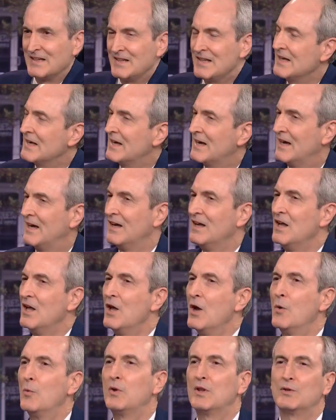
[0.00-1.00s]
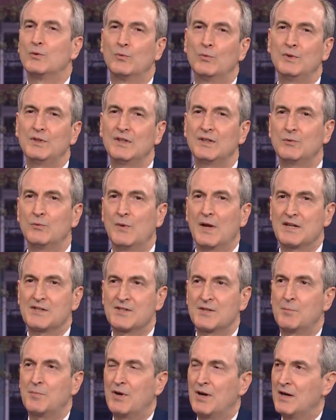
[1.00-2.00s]
Yeah. Well, it really
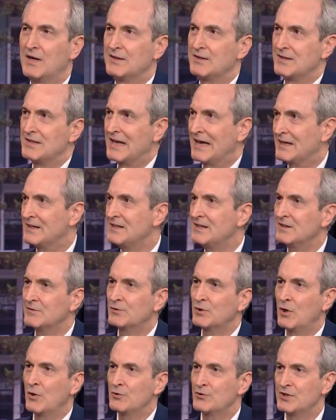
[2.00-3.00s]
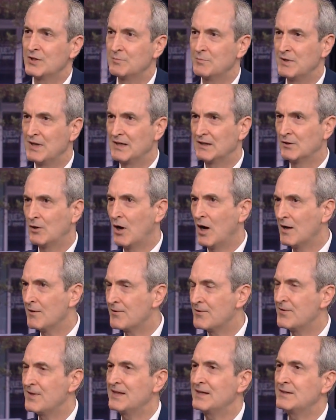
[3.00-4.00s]
rests upon the idea of coaching being
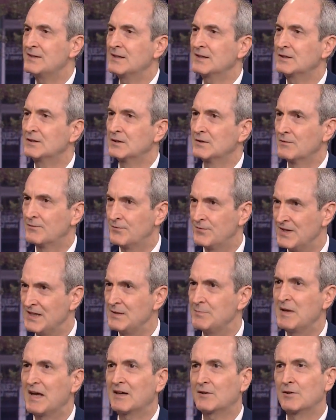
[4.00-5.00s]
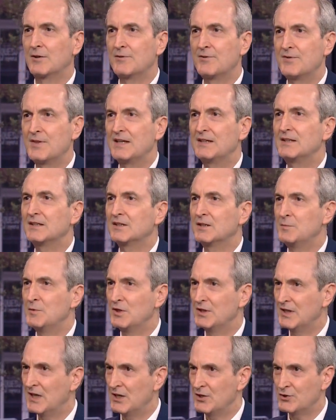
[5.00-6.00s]
authentic feedback, authentic
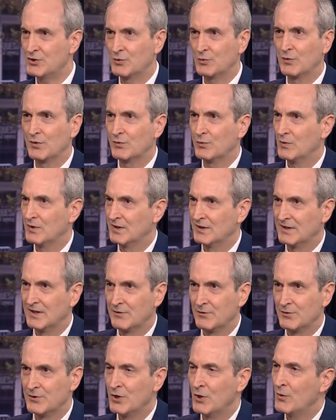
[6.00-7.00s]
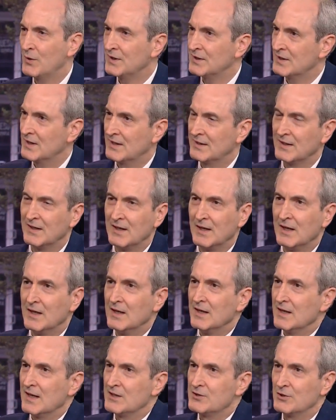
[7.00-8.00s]
communication with one another, knowing that
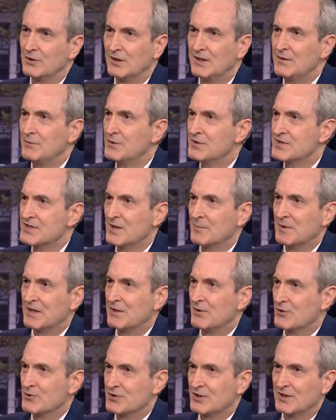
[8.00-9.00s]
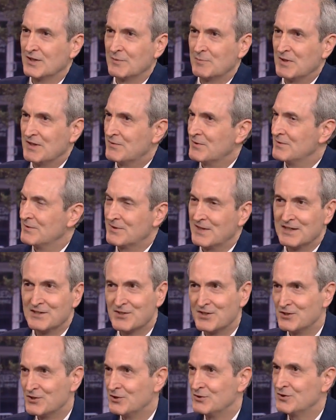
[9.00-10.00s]
as you live with somebody, there's going to be
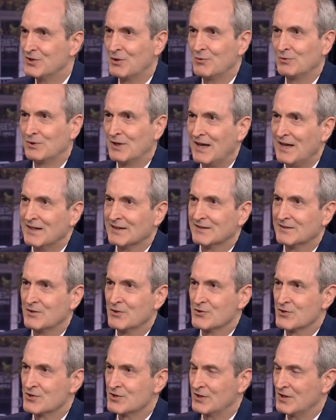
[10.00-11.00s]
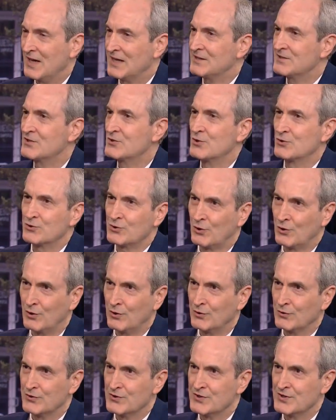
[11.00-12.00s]
things that you don't like, there's slights, there's
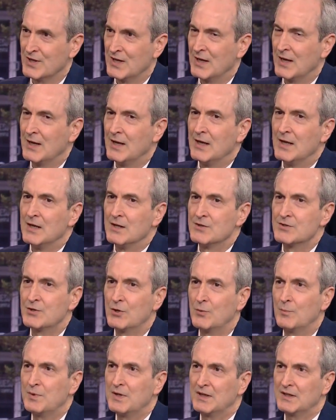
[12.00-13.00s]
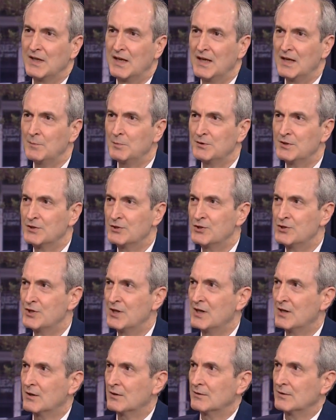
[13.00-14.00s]
hurts so being able to
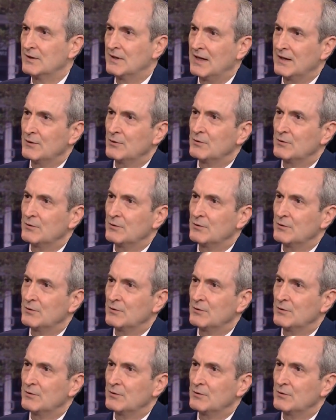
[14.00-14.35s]
share not